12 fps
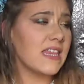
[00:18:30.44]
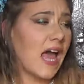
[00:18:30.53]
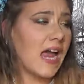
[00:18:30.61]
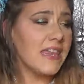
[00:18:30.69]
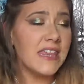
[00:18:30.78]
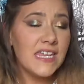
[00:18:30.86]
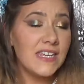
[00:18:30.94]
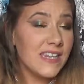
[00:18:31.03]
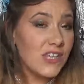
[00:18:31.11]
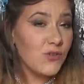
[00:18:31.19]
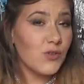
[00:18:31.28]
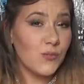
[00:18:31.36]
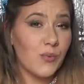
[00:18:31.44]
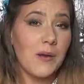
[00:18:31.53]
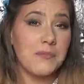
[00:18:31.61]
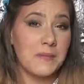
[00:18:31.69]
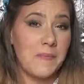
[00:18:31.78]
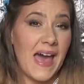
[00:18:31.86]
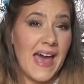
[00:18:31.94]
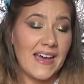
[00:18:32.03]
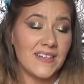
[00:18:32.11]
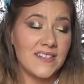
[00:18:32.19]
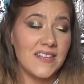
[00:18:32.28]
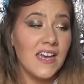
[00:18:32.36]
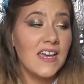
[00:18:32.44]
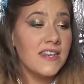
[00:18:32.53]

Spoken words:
I think that you could probably pass.